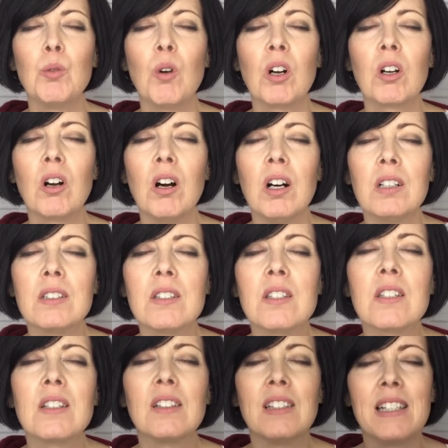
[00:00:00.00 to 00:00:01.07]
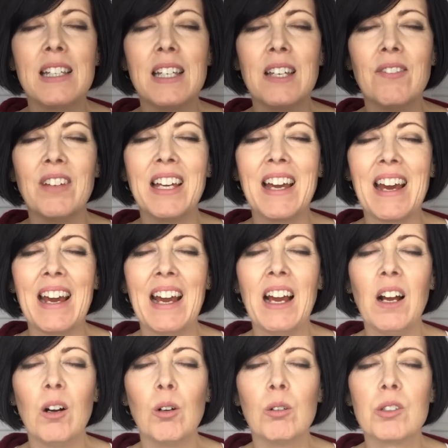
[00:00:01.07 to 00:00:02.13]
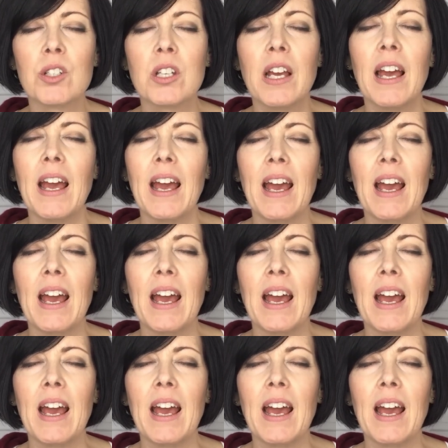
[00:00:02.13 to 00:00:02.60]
who are constantly giving out,